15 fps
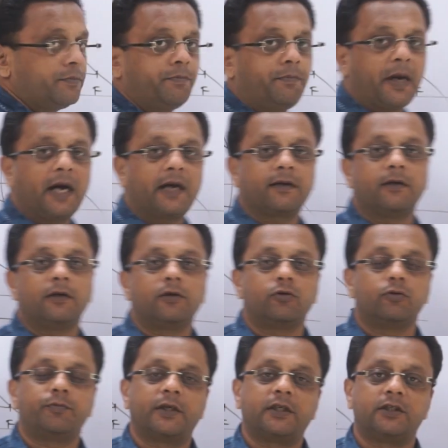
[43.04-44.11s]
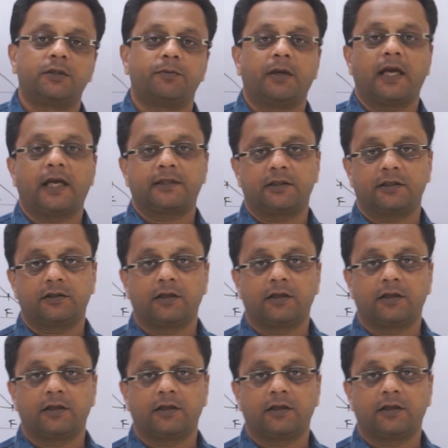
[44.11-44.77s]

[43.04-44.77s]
parallel to principal axis.